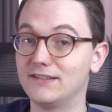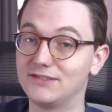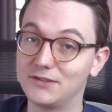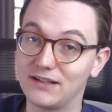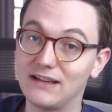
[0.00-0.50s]

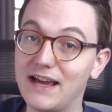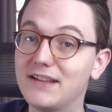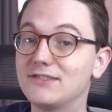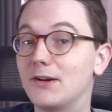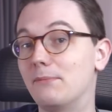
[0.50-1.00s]
So the
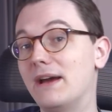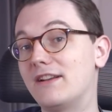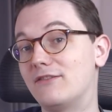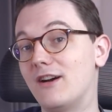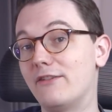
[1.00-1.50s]
clients are
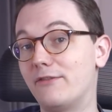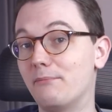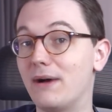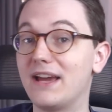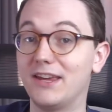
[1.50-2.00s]
better
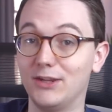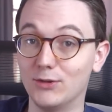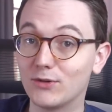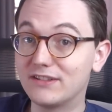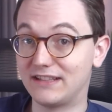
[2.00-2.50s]
off buying
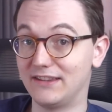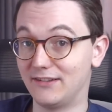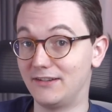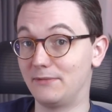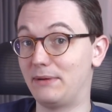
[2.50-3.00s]
your
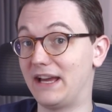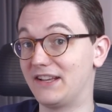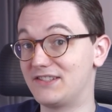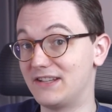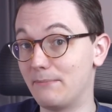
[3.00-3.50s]
$10
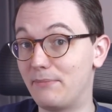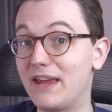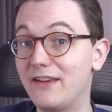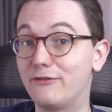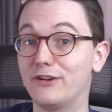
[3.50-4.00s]
package than
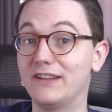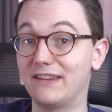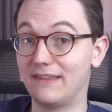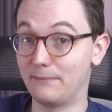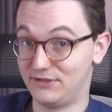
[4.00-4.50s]
paying for
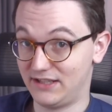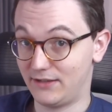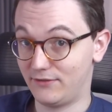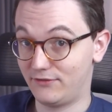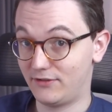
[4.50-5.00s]
it
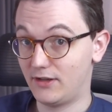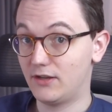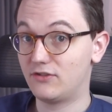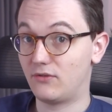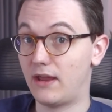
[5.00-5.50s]
themselves.
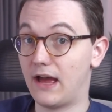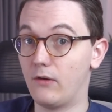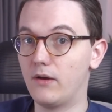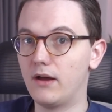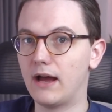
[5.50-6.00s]
So
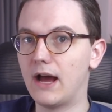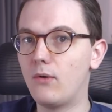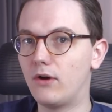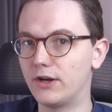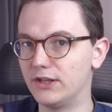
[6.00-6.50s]
now,
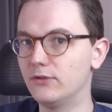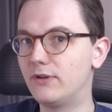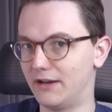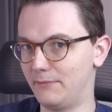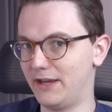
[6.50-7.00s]
how are you
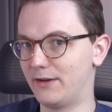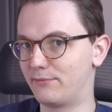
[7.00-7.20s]
gonna make a